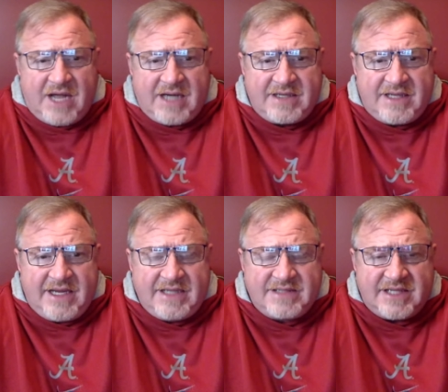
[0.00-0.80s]
lot of
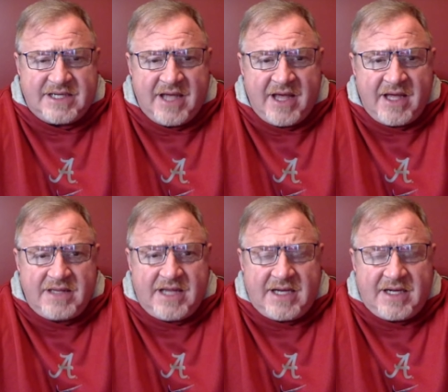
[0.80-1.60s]
things that
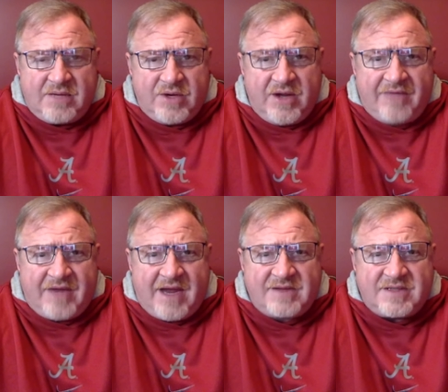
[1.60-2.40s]
that uh, where you have
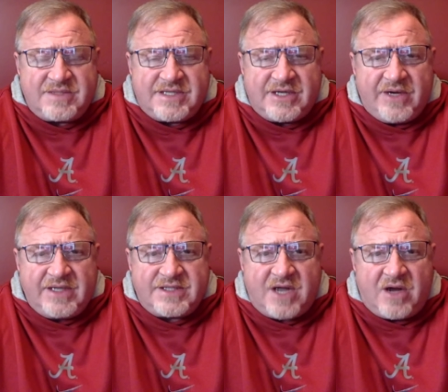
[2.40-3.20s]
to have some
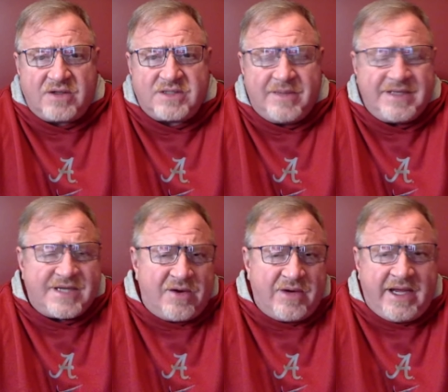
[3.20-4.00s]
serious talks. I mean,
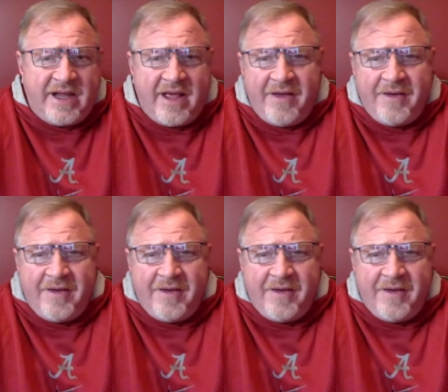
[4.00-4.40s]
Tony,